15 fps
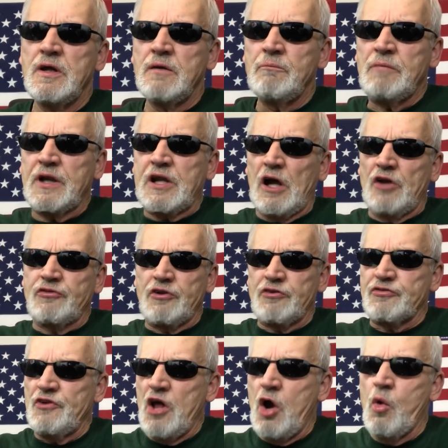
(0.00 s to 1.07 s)
Because
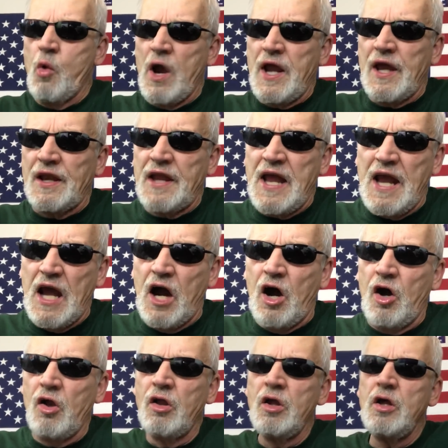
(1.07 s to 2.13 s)
there's no way in
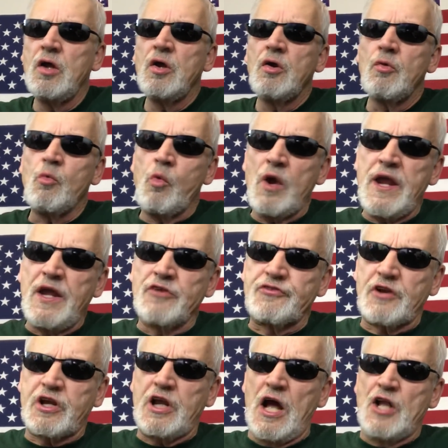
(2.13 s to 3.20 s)
hell we as
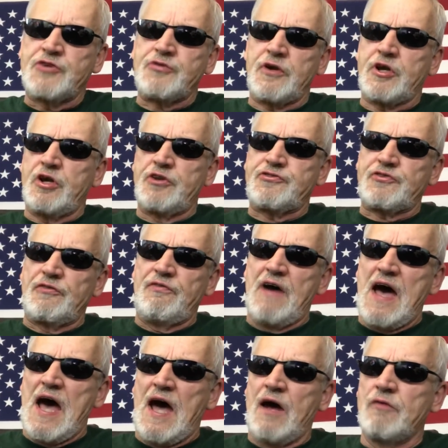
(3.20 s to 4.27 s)
a country could
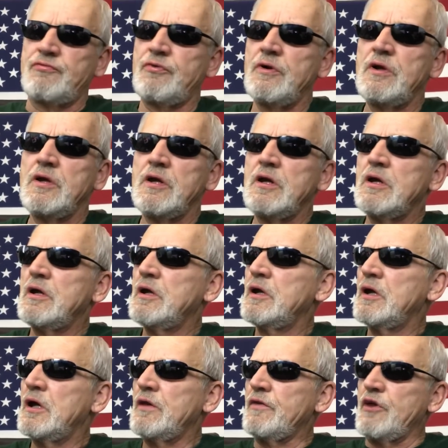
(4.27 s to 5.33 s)
survive
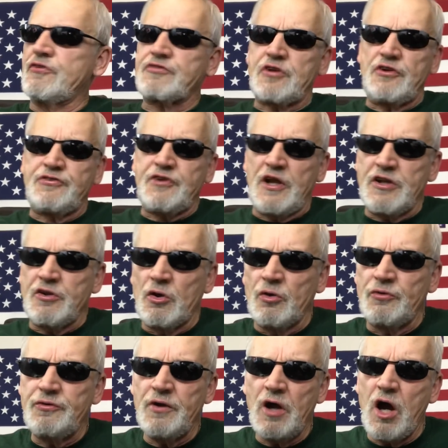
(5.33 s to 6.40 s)
this
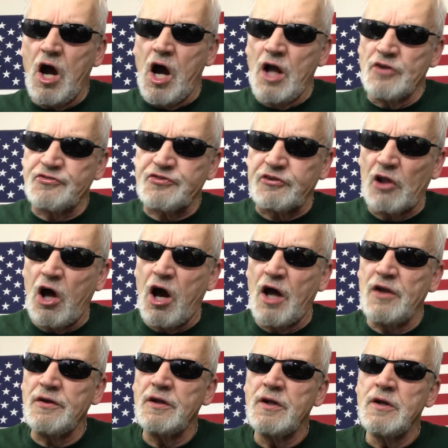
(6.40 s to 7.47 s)
continual
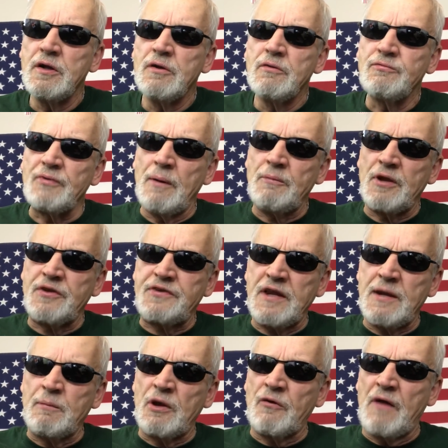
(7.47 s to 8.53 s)
onslaught from the
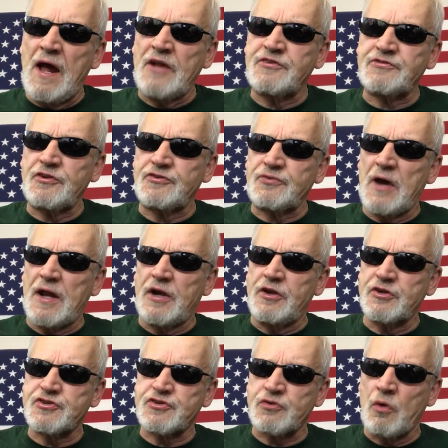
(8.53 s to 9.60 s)
demon rats to try to
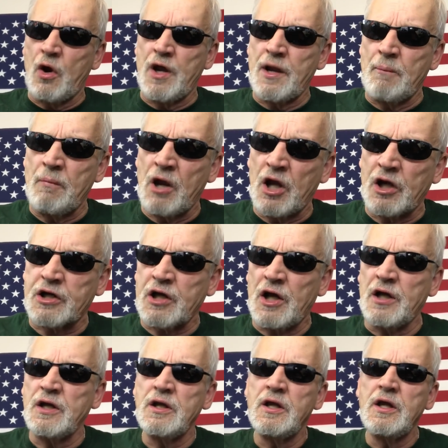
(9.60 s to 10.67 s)
destroy
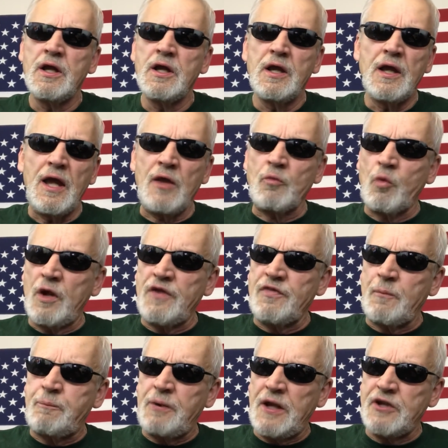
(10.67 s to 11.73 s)
America, and we the
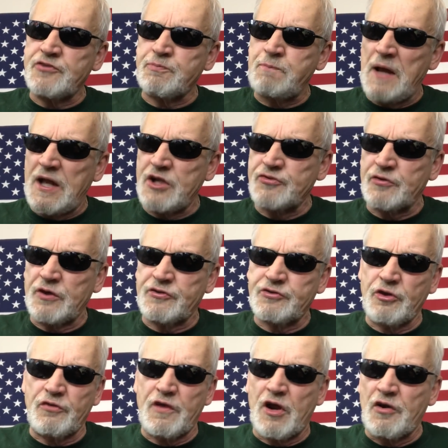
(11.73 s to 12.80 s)
patriots
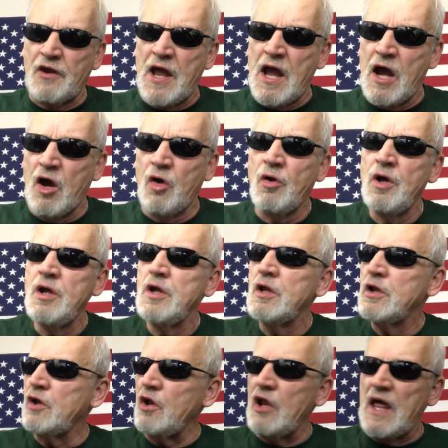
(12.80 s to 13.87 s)
who they're now
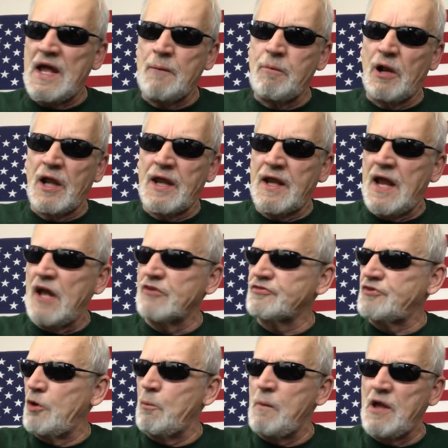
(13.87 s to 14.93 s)
labeling as
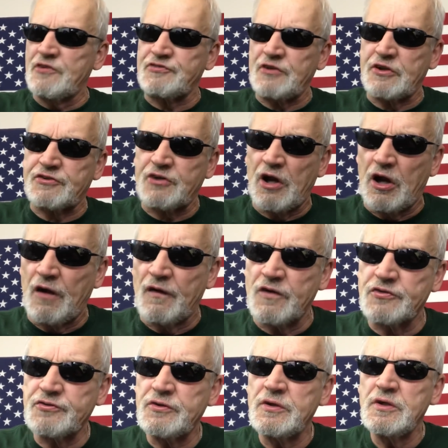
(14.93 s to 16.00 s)
domestic
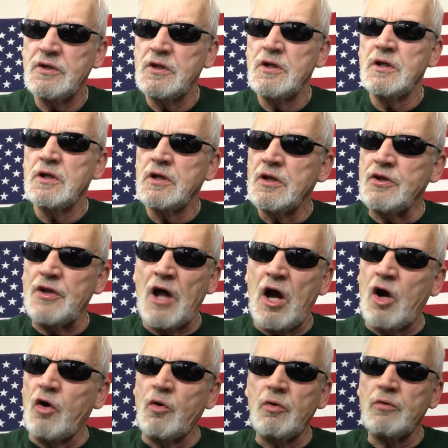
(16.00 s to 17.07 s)
terrorists.
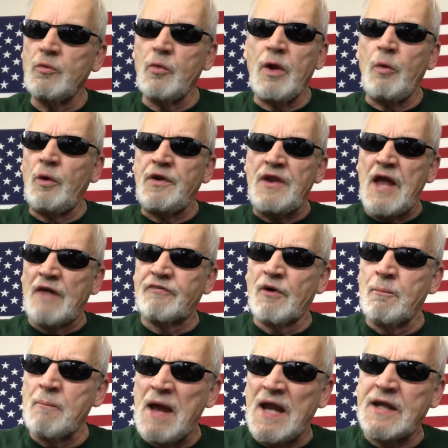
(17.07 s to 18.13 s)
No, we would never
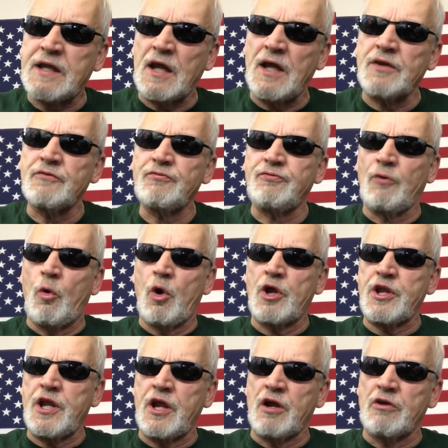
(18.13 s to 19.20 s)
make it 4
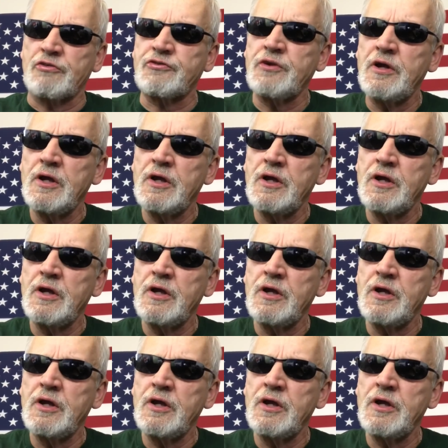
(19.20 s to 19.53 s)
years.